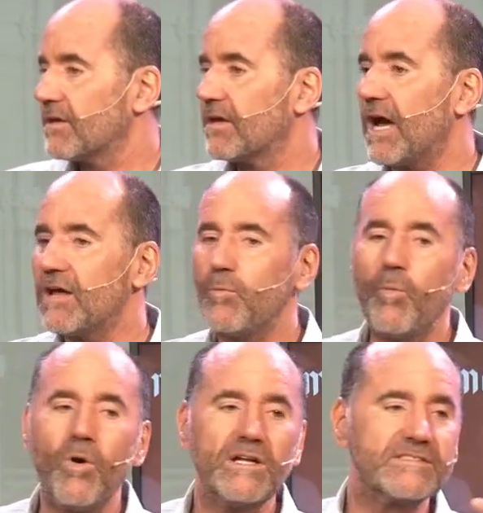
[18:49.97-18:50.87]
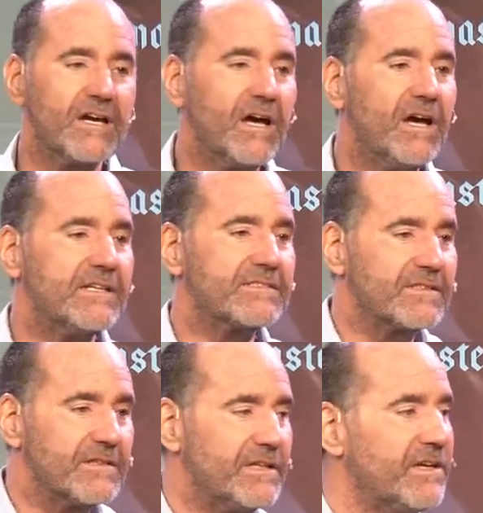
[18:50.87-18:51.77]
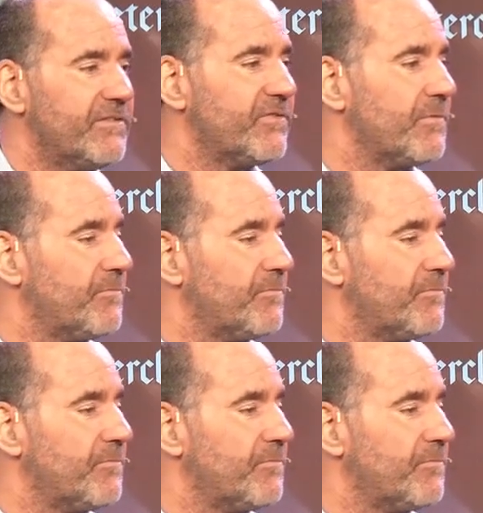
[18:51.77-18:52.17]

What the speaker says: God wants us to live